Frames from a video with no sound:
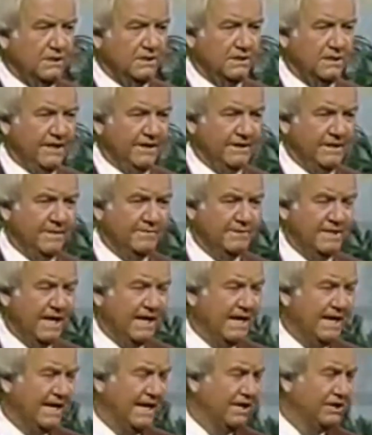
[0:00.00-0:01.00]
A lot of times when I
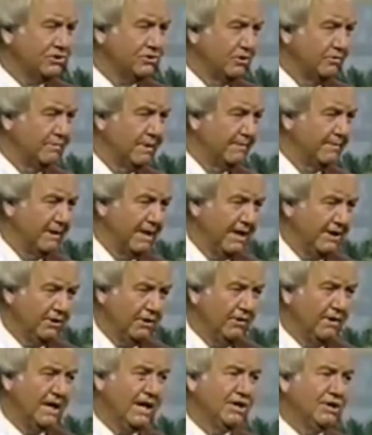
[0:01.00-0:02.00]
lay hands on people, I
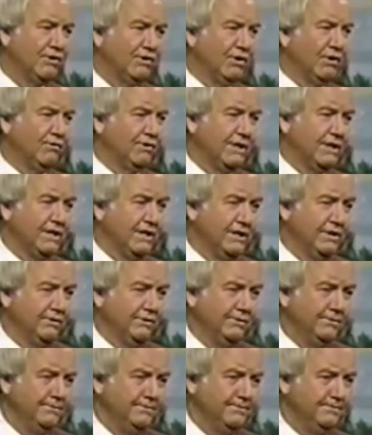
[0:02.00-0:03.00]
know they don't get
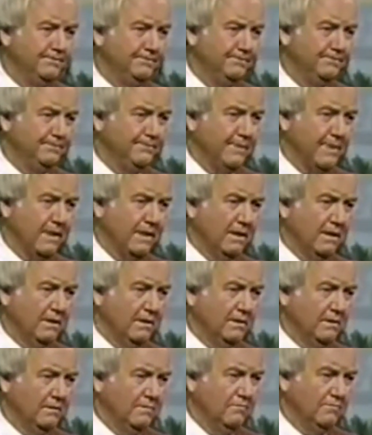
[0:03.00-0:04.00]
healed.
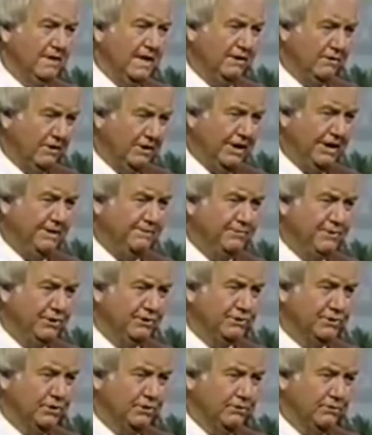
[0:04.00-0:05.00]
But I know a lot of them
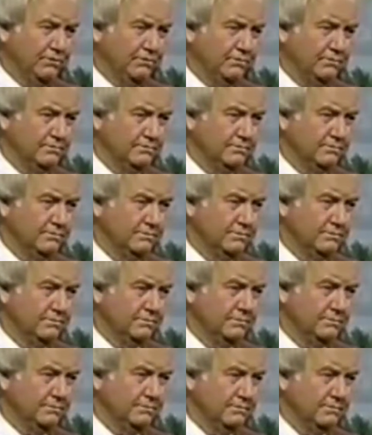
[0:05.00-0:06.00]
do too.
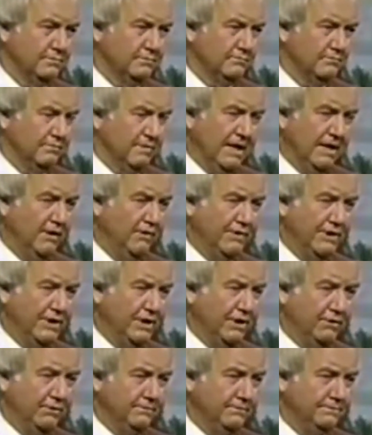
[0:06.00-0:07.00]
I know they
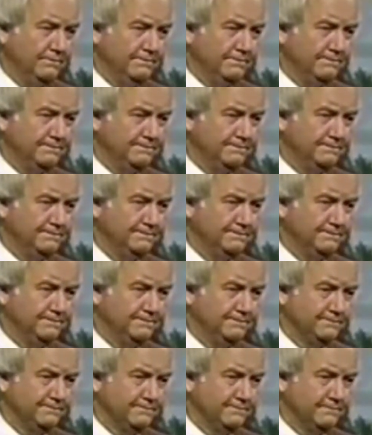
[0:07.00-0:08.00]
don't.
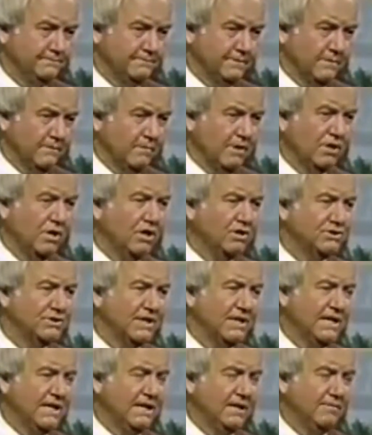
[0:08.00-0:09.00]
Because
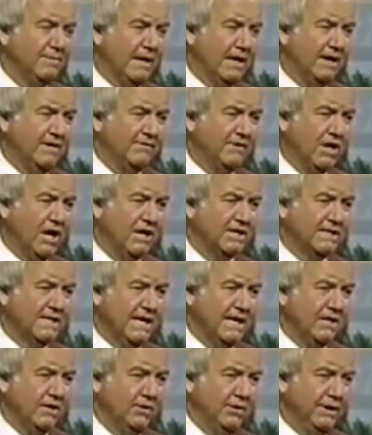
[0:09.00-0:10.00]
the healing power of God
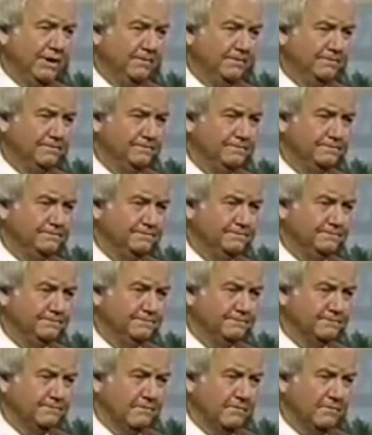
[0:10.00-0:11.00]
can't go in them.
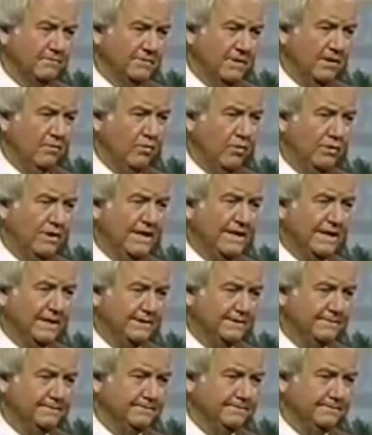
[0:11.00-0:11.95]
They won't let it.